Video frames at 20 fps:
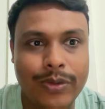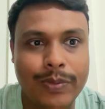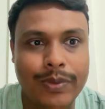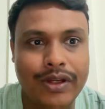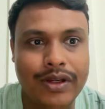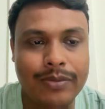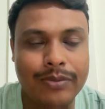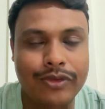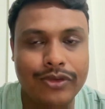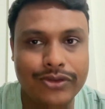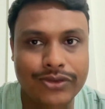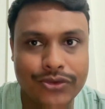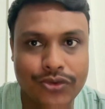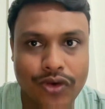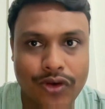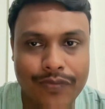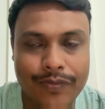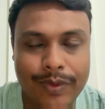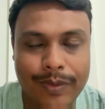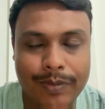to pick up those
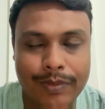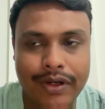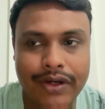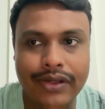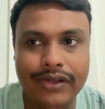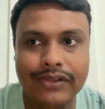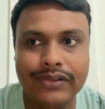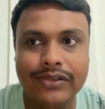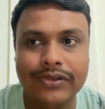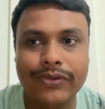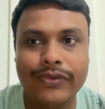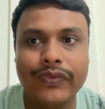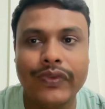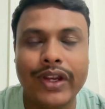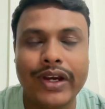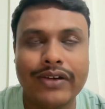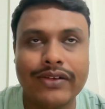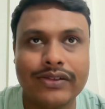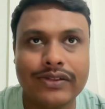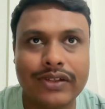top embeddings. So
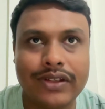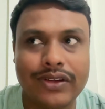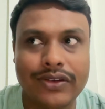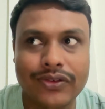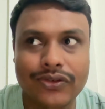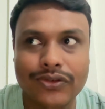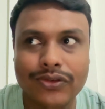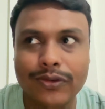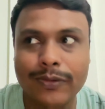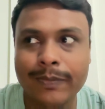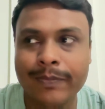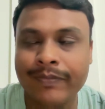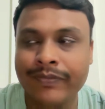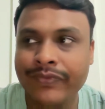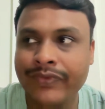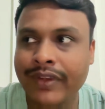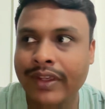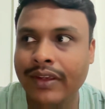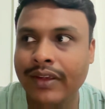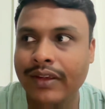that's the issue.
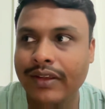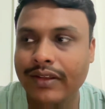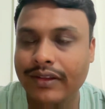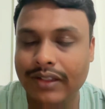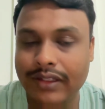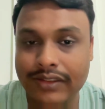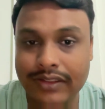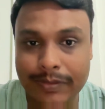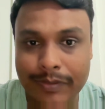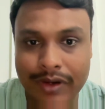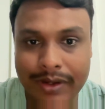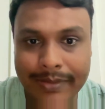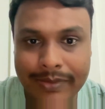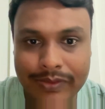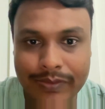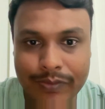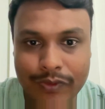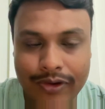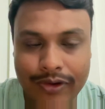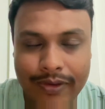Then
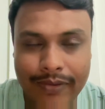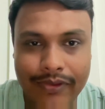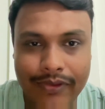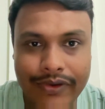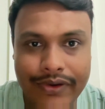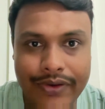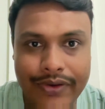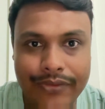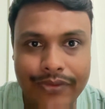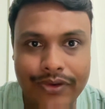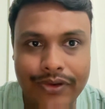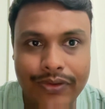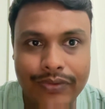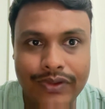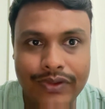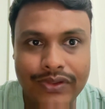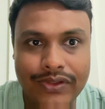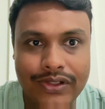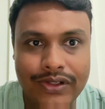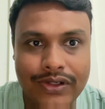sometimes model will try to give
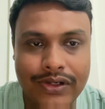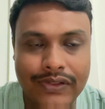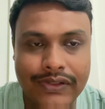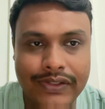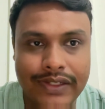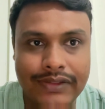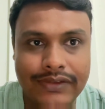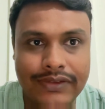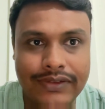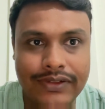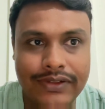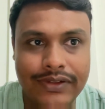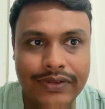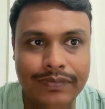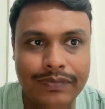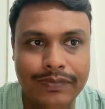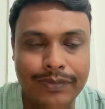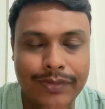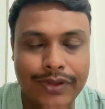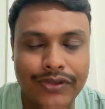the general answer
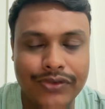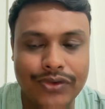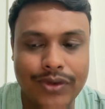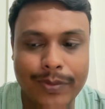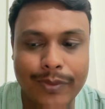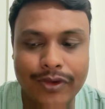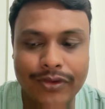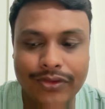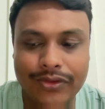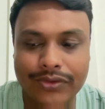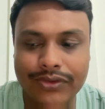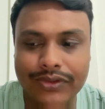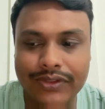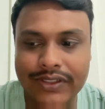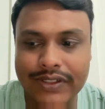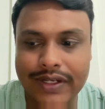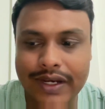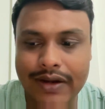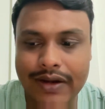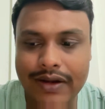based upon those
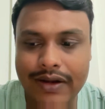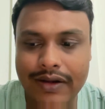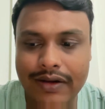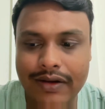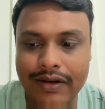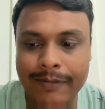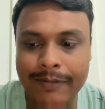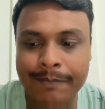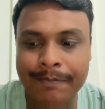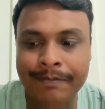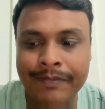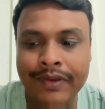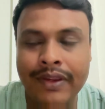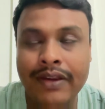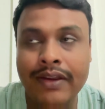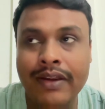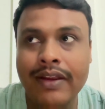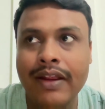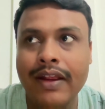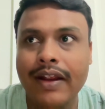stat data.
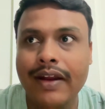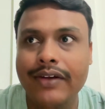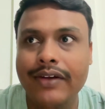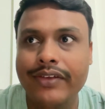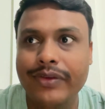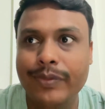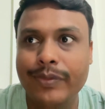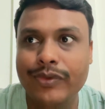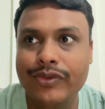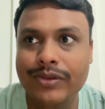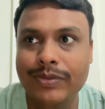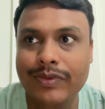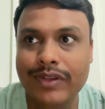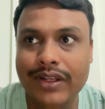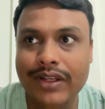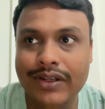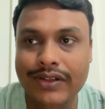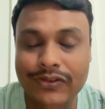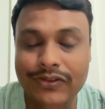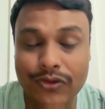And suppose if
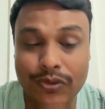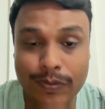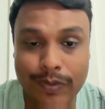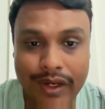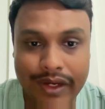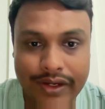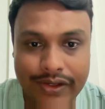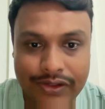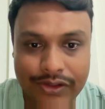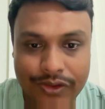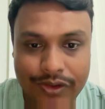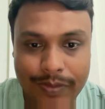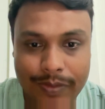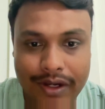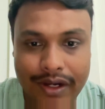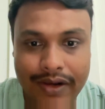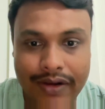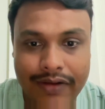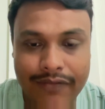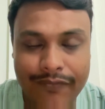there is a duplication of
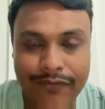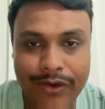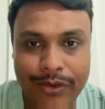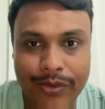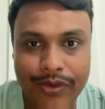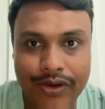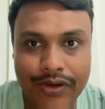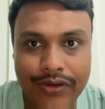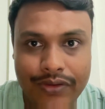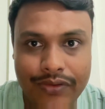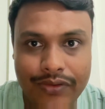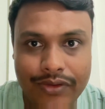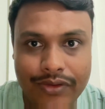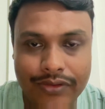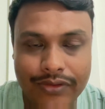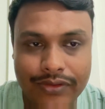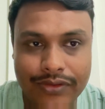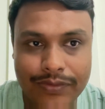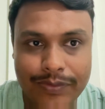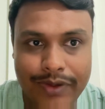data found in your
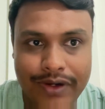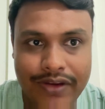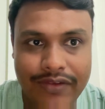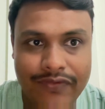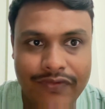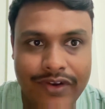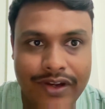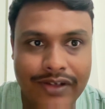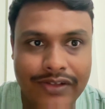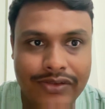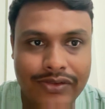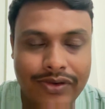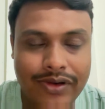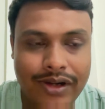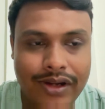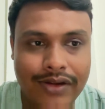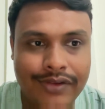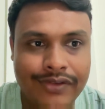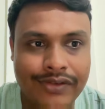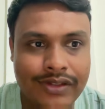those PDF files or
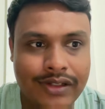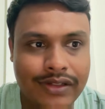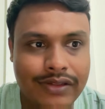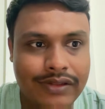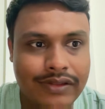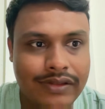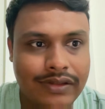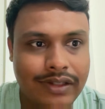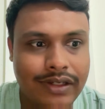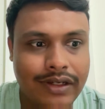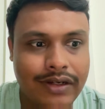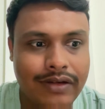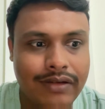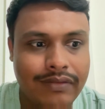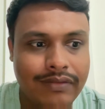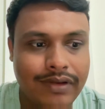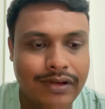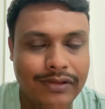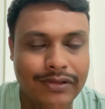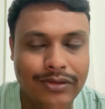text chunks, then
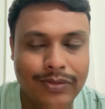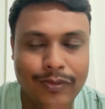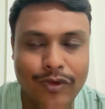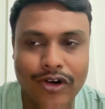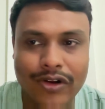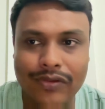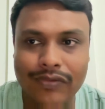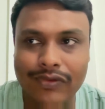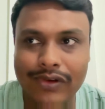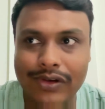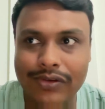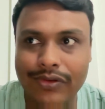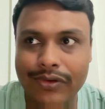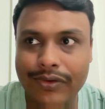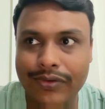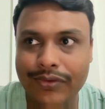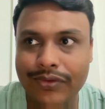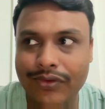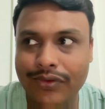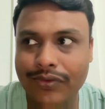also model will
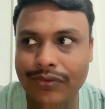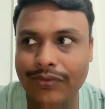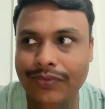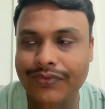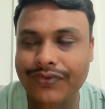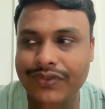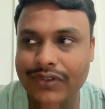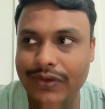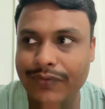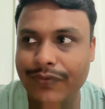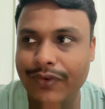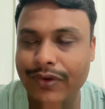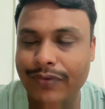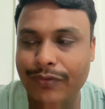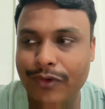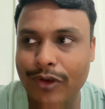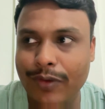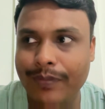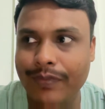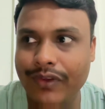going to suffer
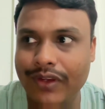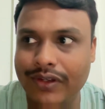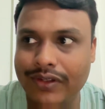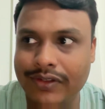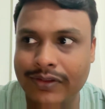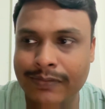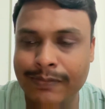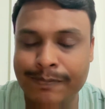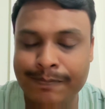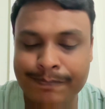from this.